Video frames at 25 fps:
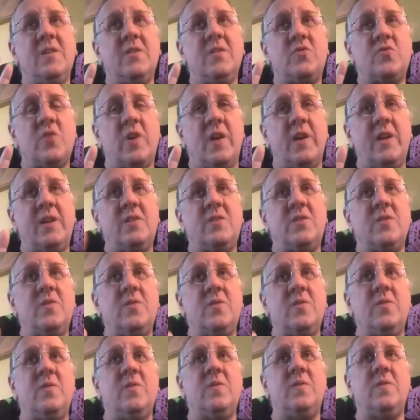trying
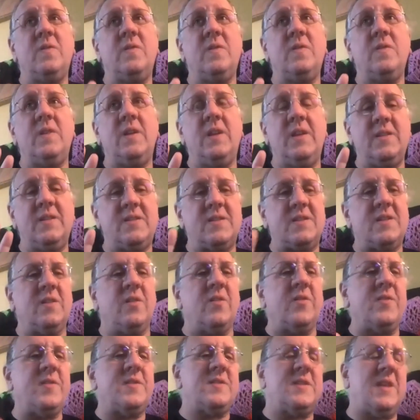to
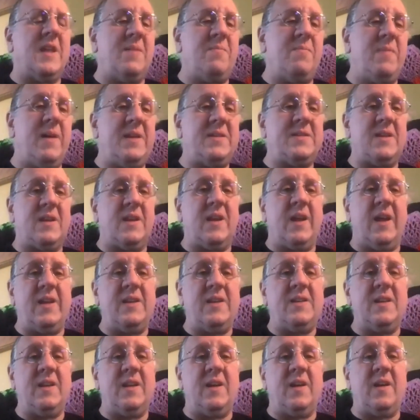instill the same basic
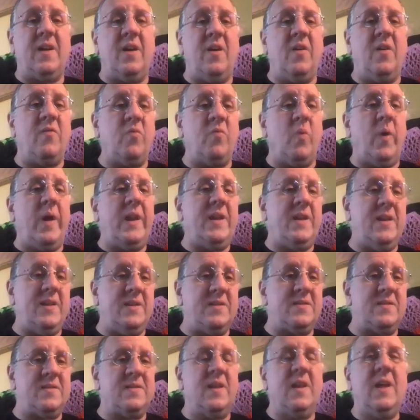idea of
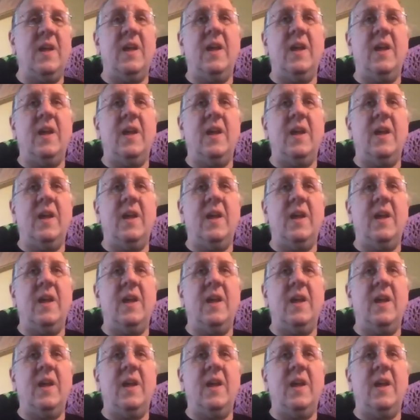oneness,